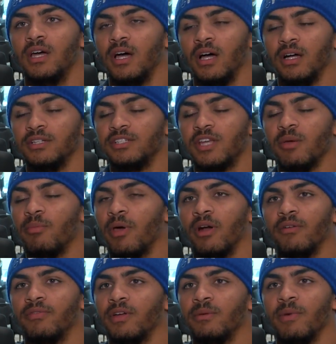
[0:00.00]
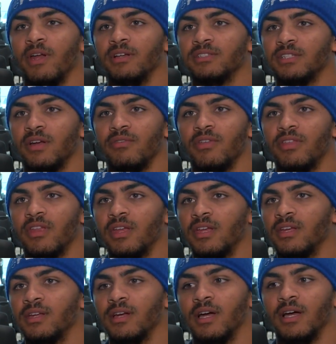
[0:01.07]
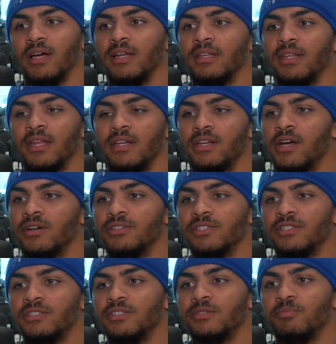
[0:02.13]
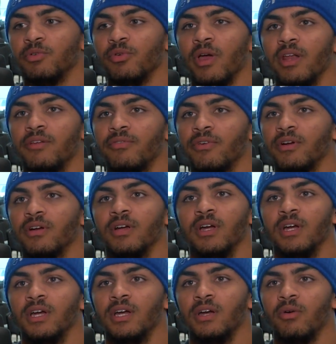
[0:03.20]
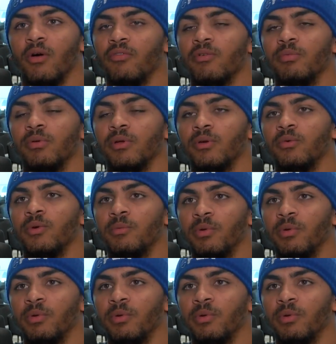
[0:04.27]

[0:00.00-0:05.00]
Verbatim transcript: Uh, just get better at fundamentals and everything, uh, and then you know just just be ready for whoever we